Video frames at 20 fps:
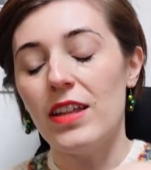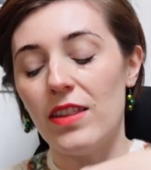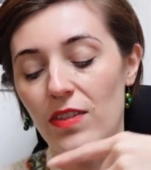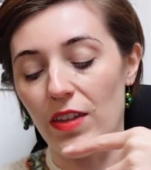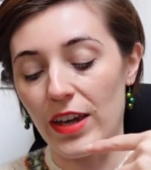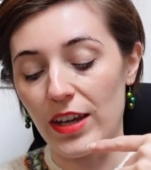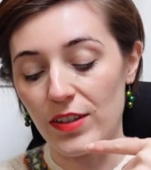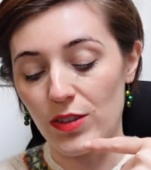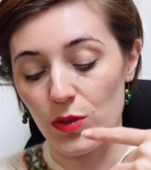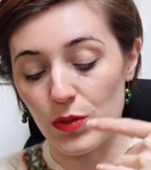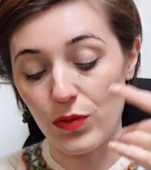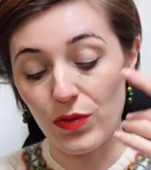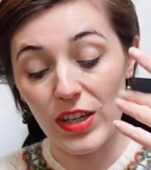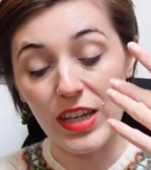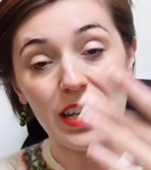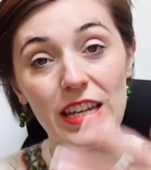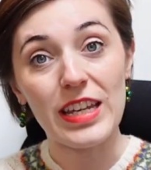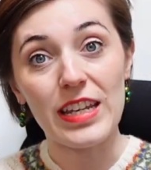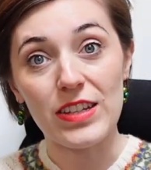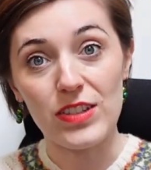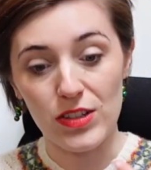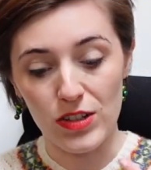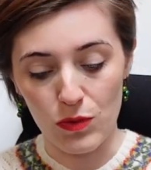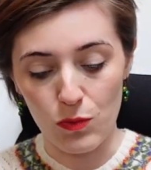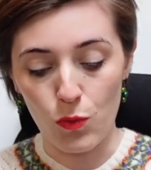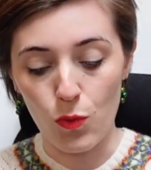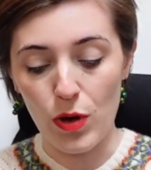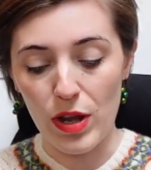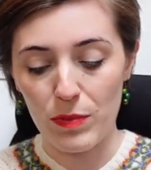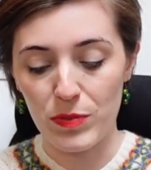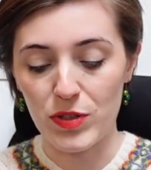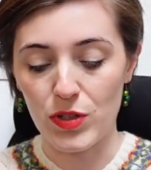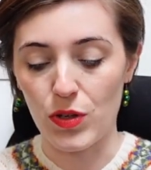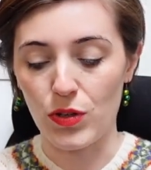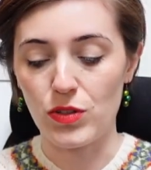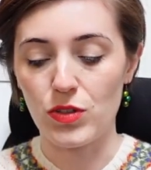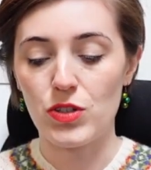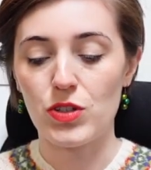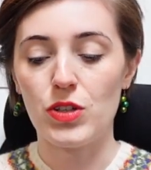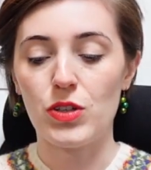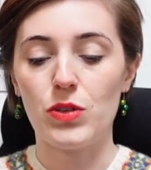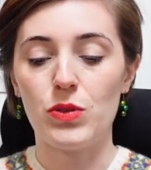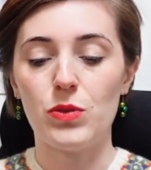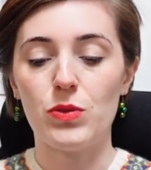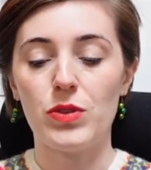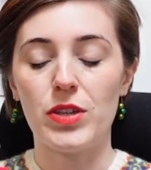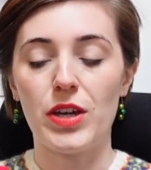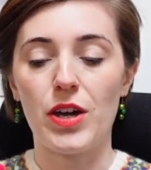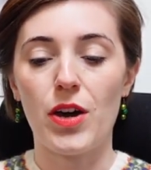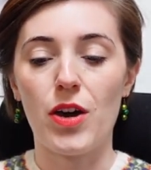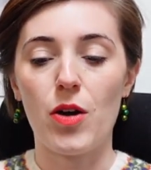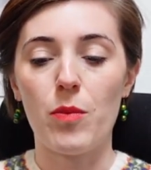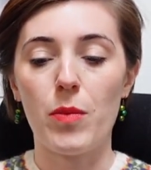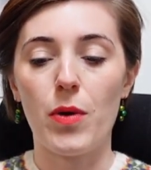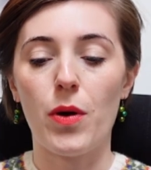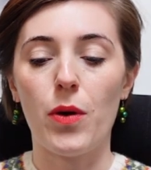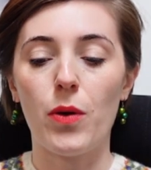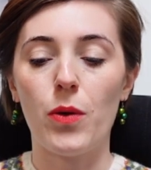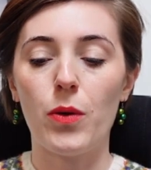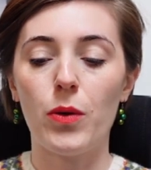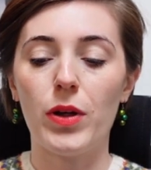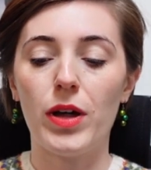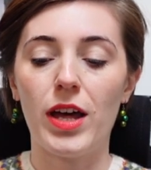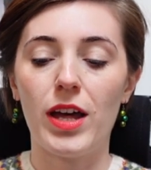they are sort of eased and whipped onto the armhole.